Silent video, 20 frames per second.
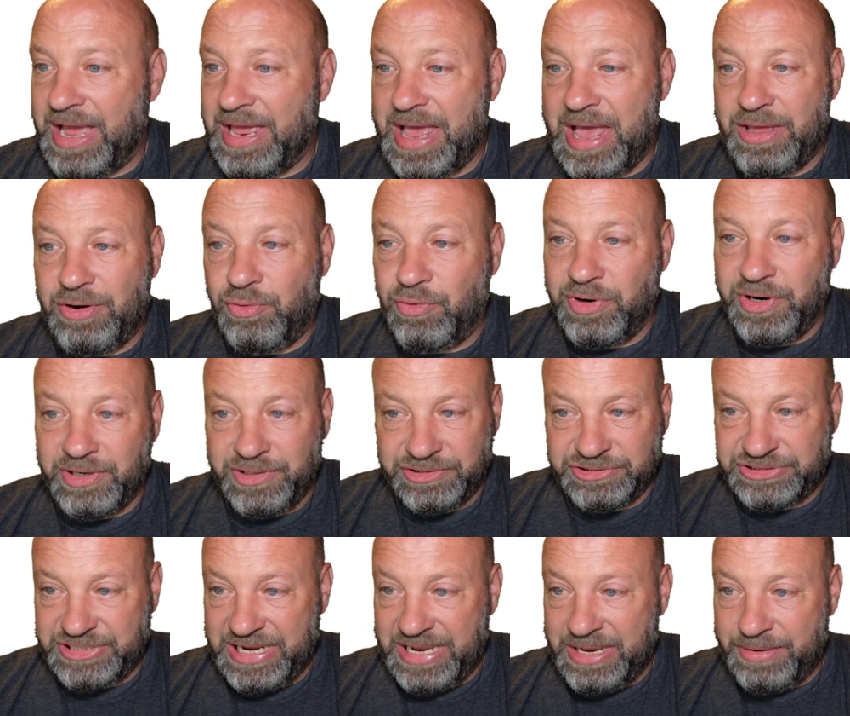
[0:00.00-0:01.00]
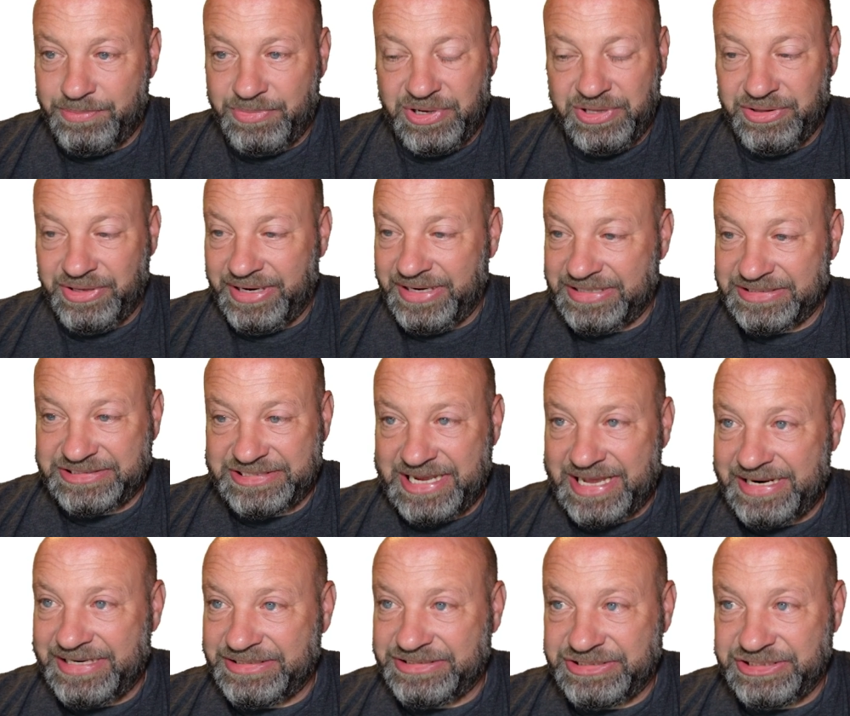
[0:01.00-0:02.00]
I don't understand, but like I
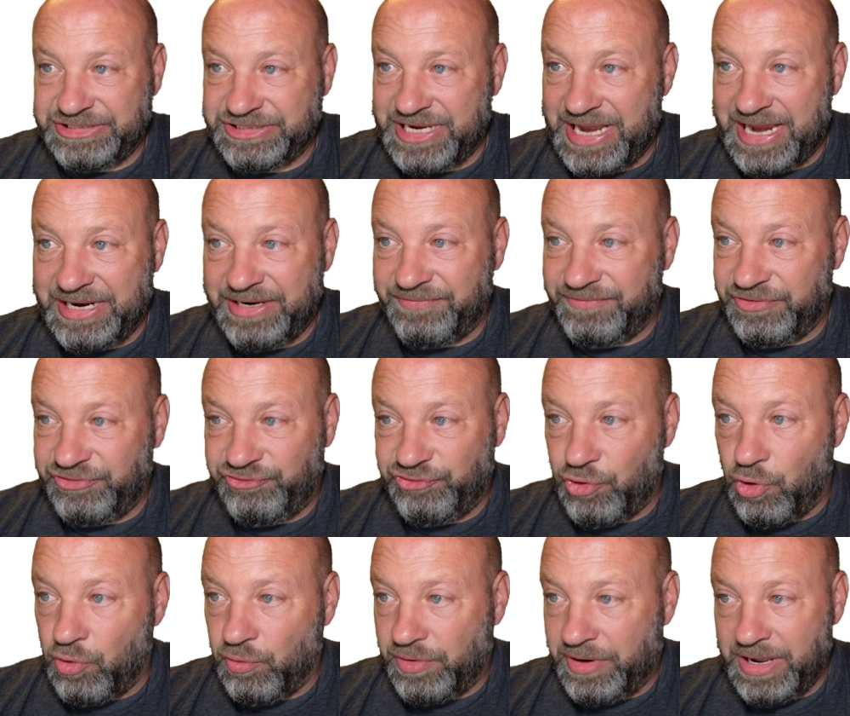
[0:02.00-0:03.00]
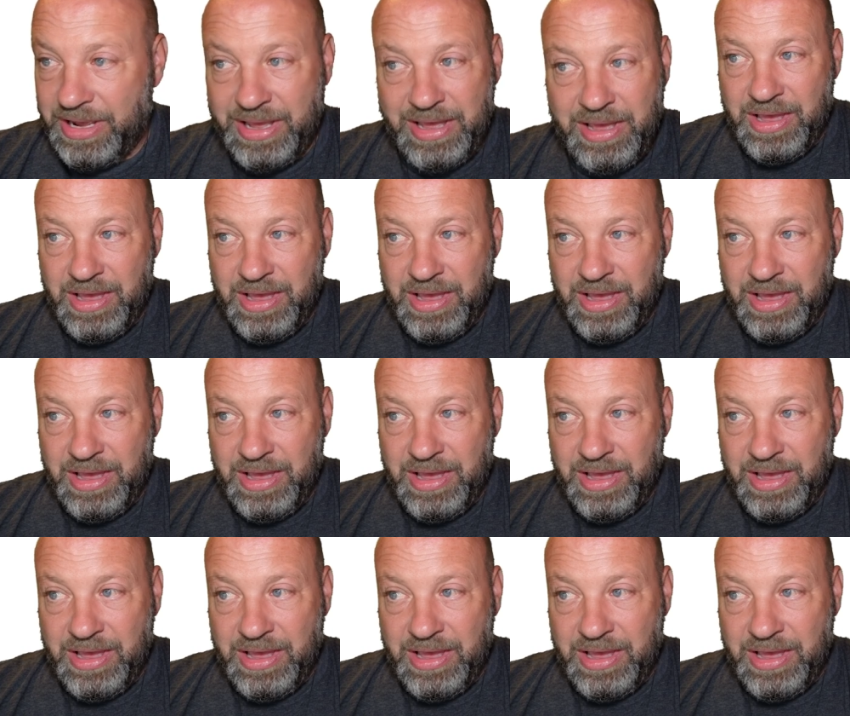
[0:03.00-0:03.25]
said, it's just kind of a joke.